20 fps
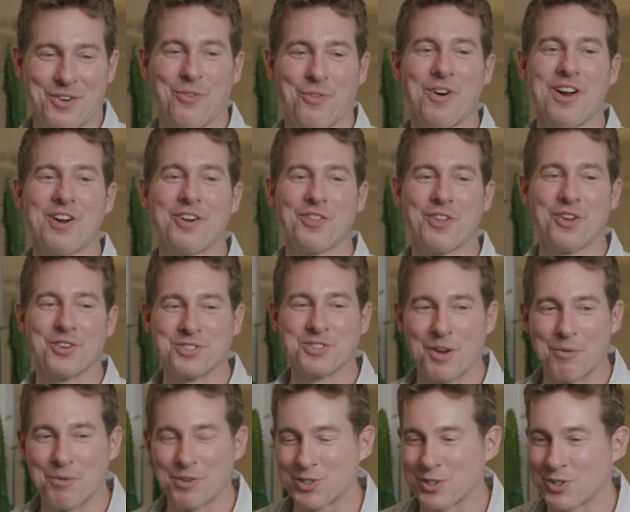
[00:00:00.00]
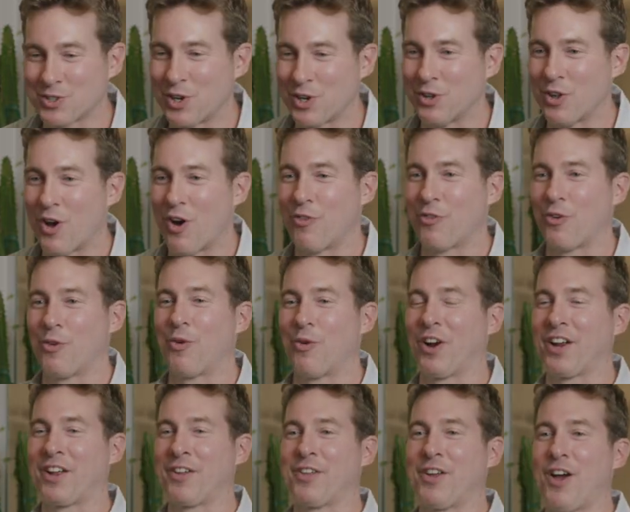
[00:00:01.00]
No wonder those numbers are so low for
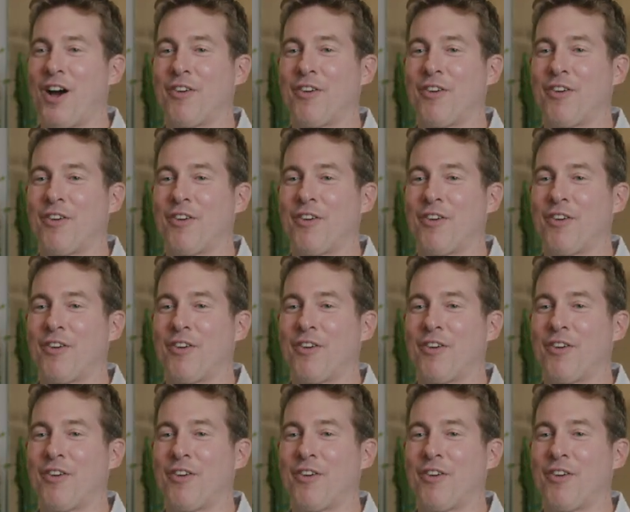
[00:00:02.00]
working in the